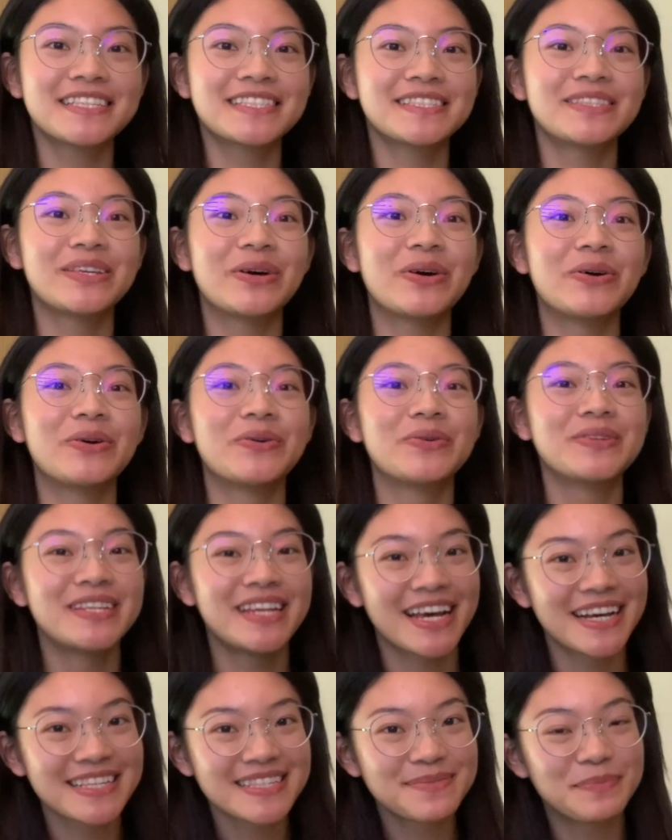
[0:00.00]
So
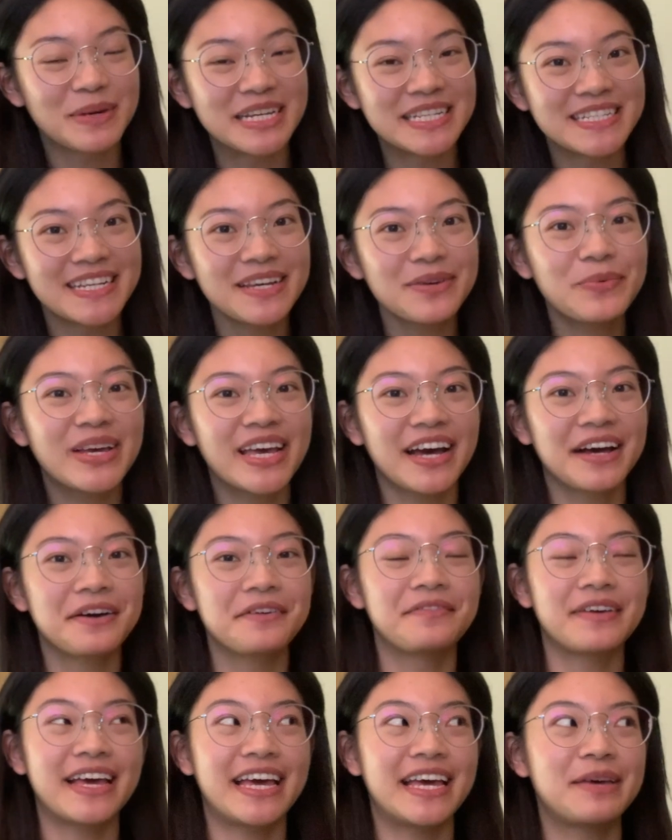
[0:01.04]
next Monday we
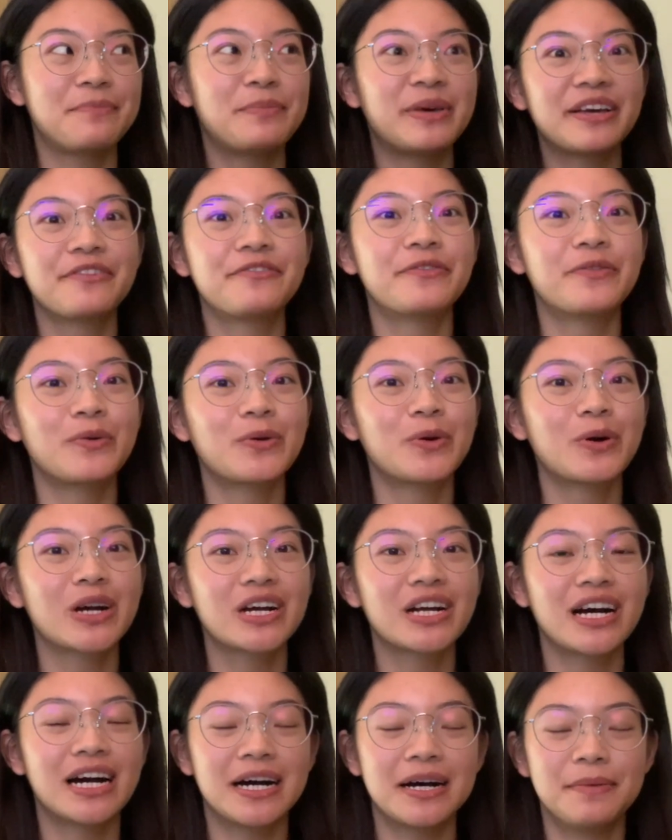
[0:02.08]
have a Big
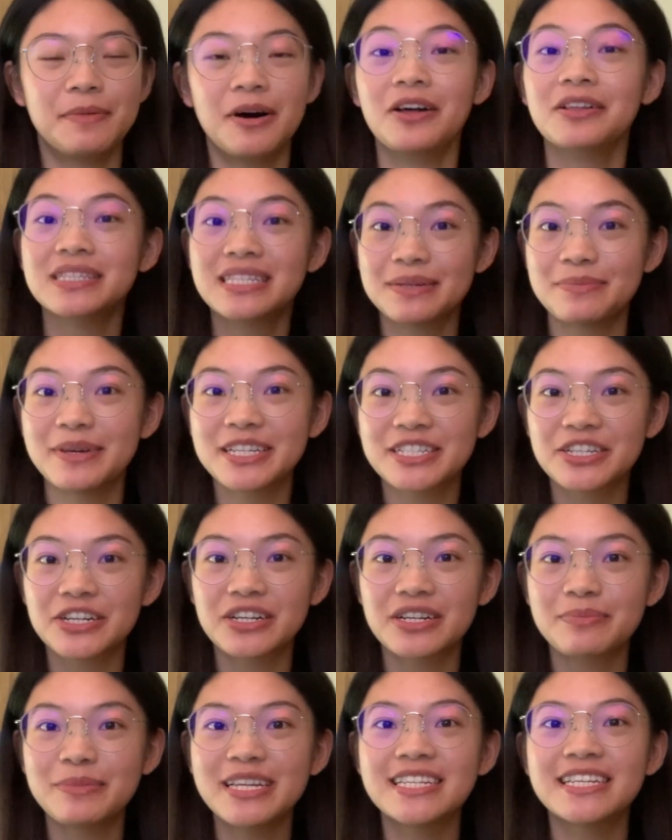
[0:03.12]
Four um, Ultimate
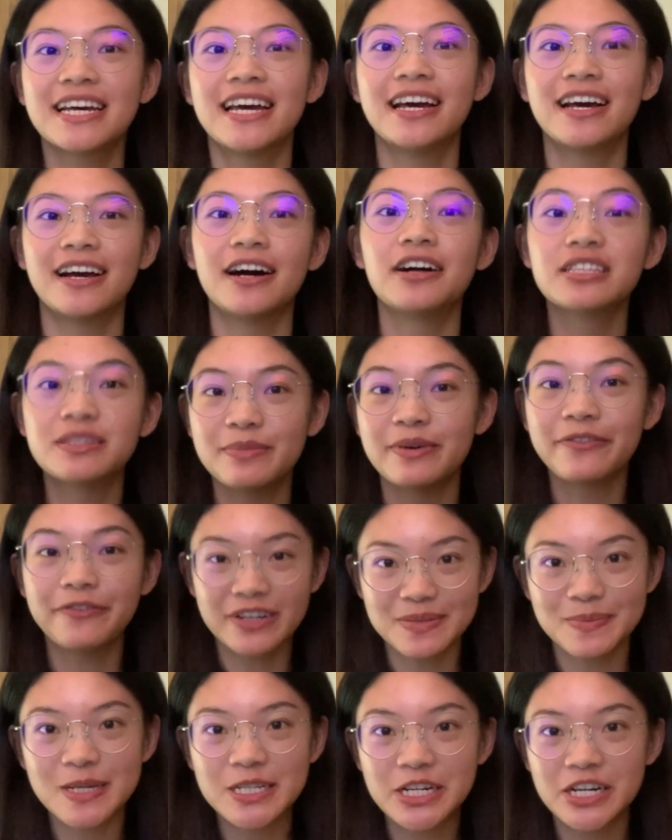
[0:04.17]
Tournament, Ultimate
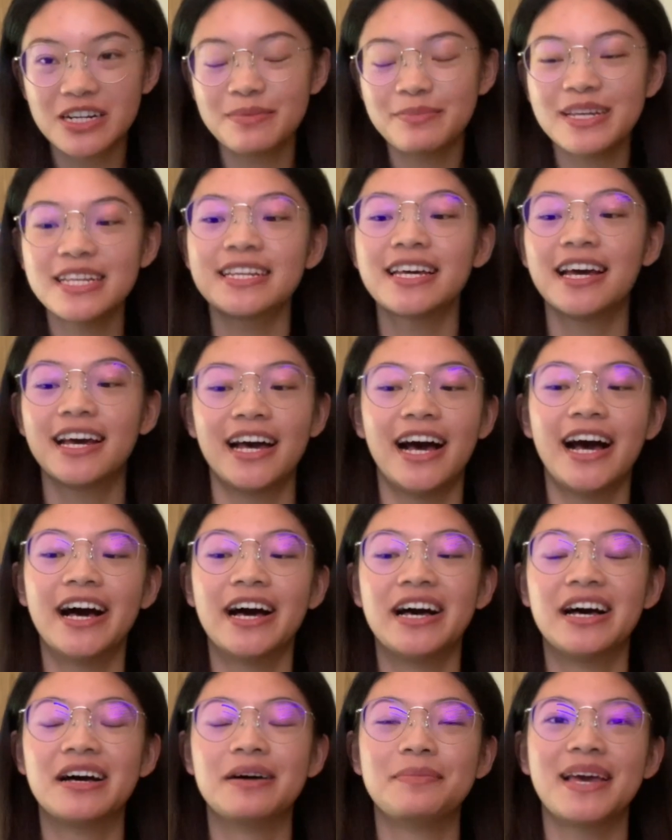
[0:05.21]
Frisbee Tournament,
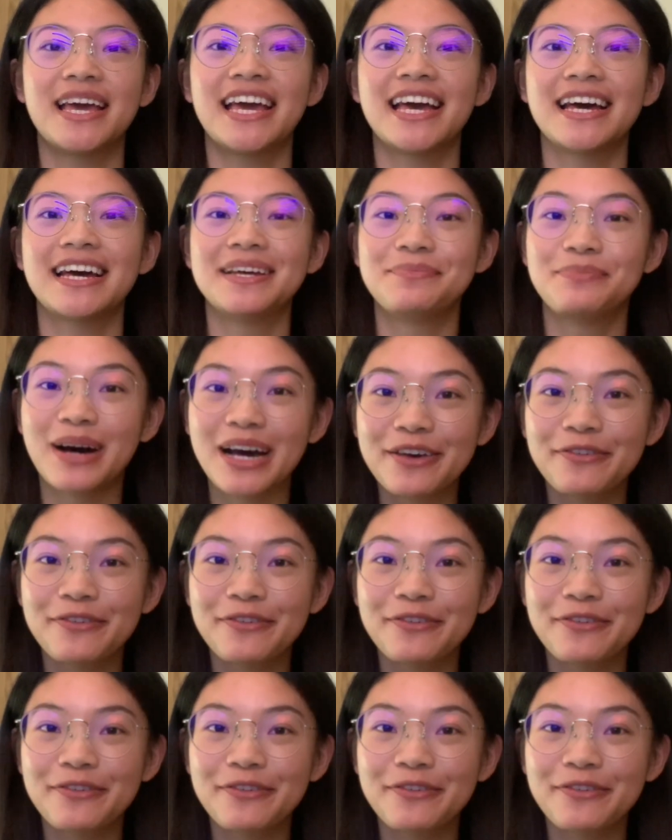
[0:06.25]
um, and my